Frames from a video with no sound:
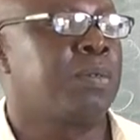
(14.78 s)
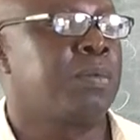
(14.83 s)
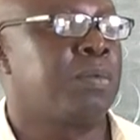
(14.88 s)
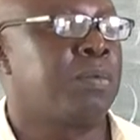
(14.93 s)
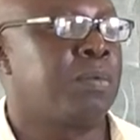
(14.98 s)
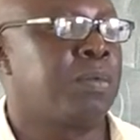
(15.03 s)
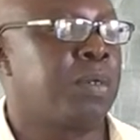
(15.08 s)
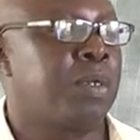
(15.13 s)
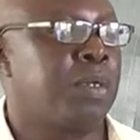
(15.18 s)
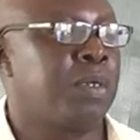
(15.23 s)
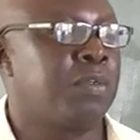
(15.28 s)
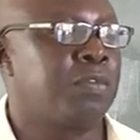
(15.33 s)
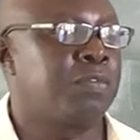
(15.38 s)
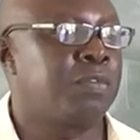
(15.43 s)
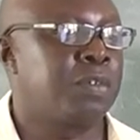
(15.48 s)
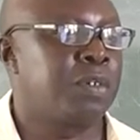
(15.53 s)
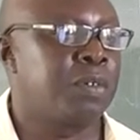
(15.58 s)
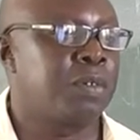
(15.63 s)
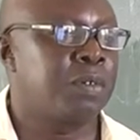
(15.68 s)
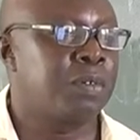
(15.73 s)
We
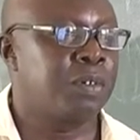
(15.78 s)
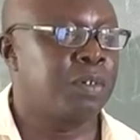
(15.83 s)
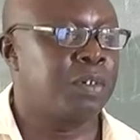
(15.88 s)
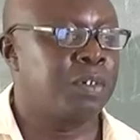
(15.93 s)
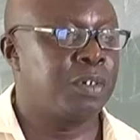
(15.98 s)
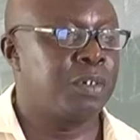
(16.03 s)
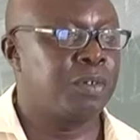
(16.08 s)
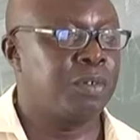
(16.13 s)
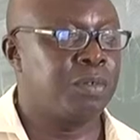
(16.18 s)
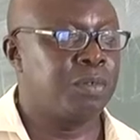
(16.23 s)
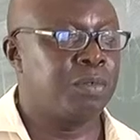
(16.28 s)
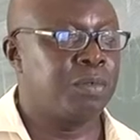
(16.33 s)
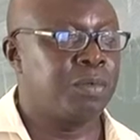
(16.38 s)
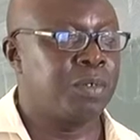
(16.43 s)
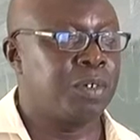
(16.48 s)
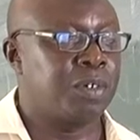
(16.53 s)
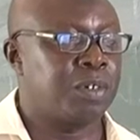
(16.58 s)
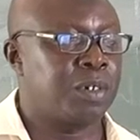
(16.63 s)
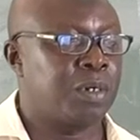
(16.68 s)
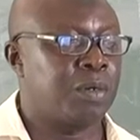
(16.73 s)
still continue with